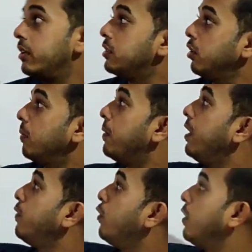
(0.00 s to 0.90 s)
She
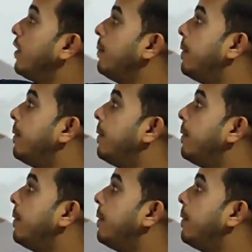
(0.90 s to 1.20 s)
obtained 45